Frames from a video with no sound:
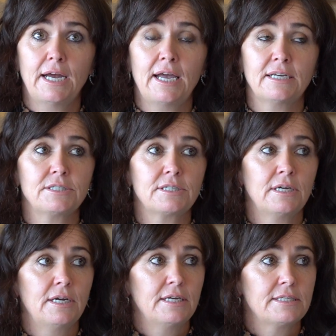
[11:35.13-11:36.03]
and
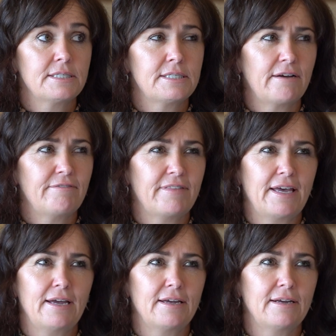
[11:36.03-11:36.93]
stuff
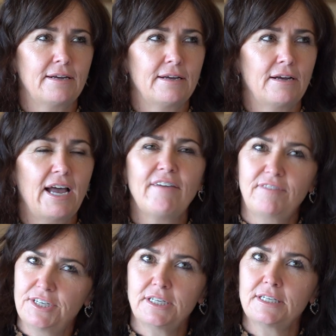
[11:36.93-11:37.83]
that I have
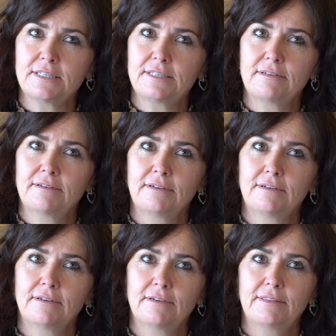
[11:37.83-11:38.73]
visions
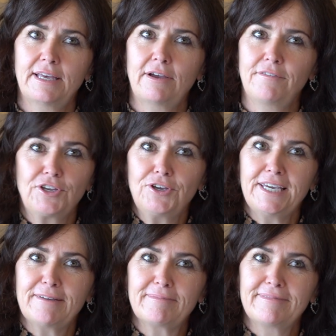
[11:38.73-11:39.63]
that I knew
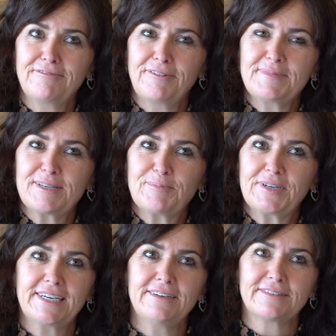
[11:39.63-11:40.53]
him from
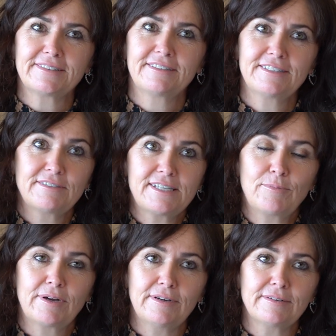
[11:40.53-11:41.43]
somebody else,
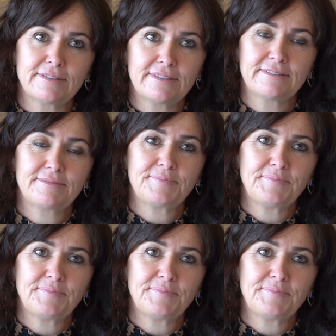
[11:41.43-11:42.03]
somewhere else.